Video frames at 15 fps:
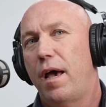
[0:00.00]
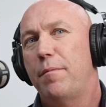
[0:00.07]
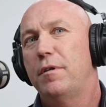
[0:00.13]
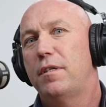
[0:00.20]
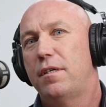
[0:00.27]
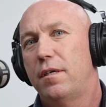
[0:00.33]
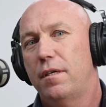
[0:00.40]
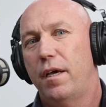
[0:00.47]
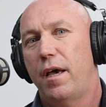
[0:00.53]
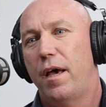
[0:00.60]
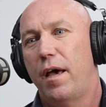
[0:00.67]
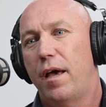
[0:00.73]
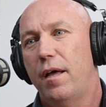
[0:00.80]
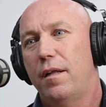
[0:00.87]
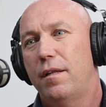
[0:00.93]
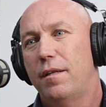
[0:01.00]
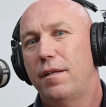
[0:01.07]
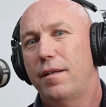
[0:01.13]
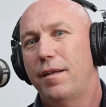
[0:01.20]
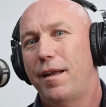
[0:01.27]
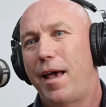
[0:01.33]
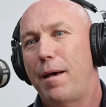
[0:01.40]
happens
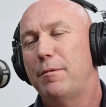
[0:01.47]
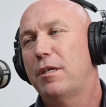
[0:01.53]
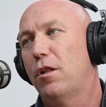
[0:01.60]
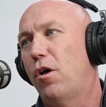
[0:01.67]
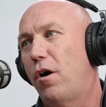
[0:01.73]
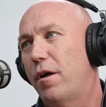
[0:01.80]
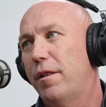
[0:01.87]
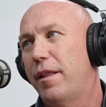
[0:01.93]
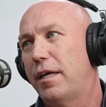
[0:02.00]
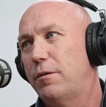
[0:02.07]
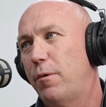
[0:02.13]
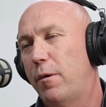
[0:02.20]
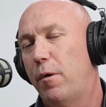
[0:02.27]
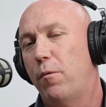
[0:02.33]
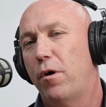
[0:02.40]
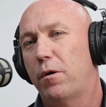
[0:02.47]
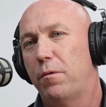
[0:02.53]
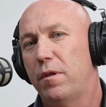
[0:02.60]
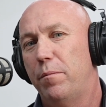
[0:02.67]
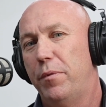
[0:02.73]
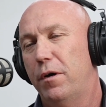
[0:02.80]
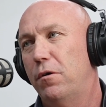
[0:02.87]
a lot, and that's where we work
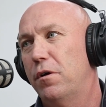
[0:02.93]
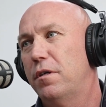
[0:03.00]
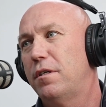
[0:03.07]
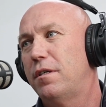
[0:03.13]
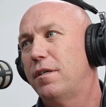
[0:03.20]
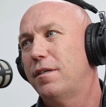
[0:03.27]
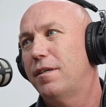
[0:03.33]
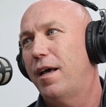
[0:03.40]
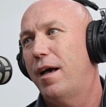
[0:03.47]
with the builders,